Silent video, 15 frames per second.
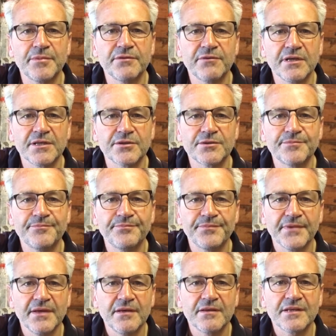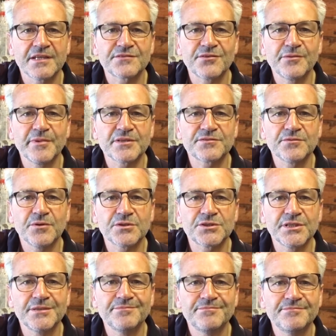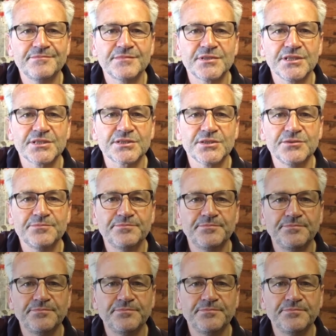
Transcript: be really good. Thanks very much for watching. See you soon.